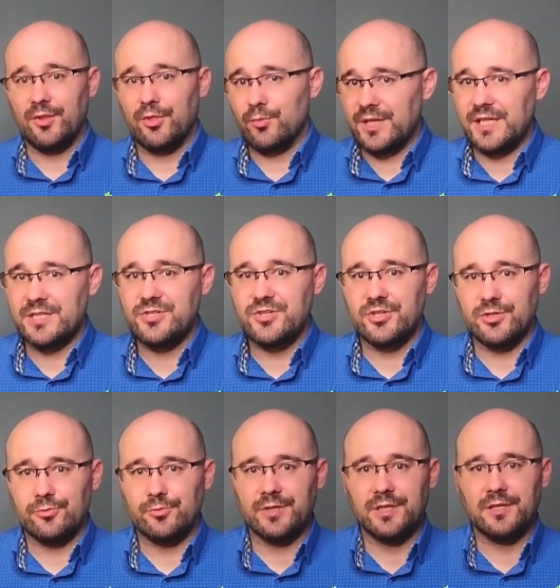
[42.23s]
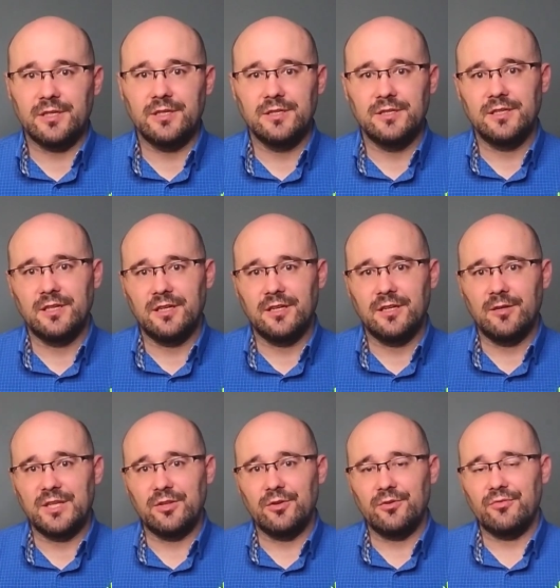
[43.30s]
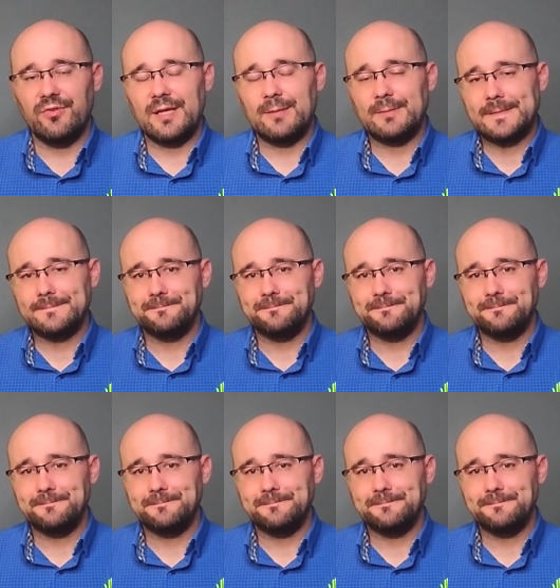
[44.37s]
three children in their family.